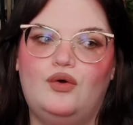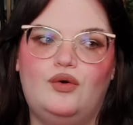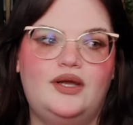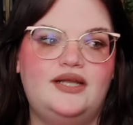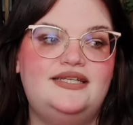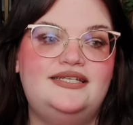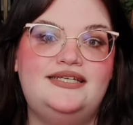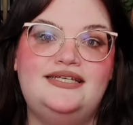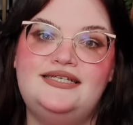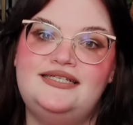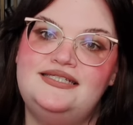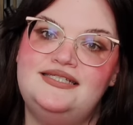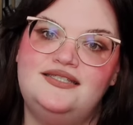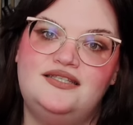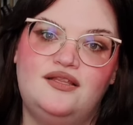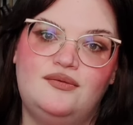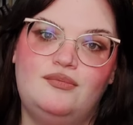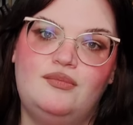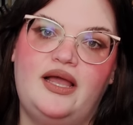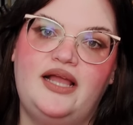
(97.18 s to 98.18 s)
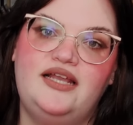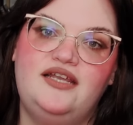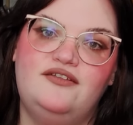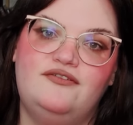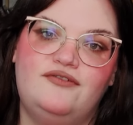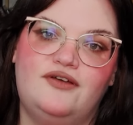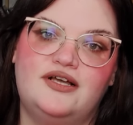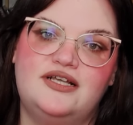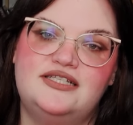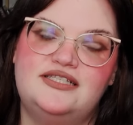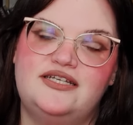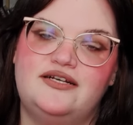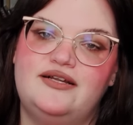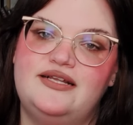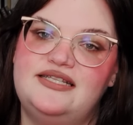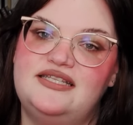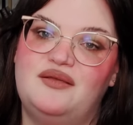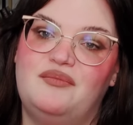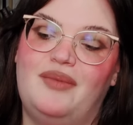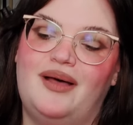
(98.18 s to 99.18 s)
what is the Mindfuck
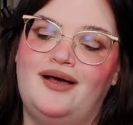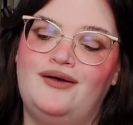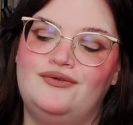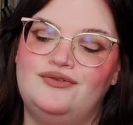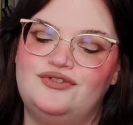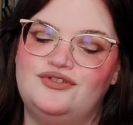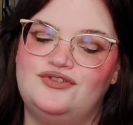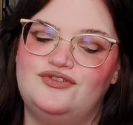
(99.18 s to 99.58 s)
series about,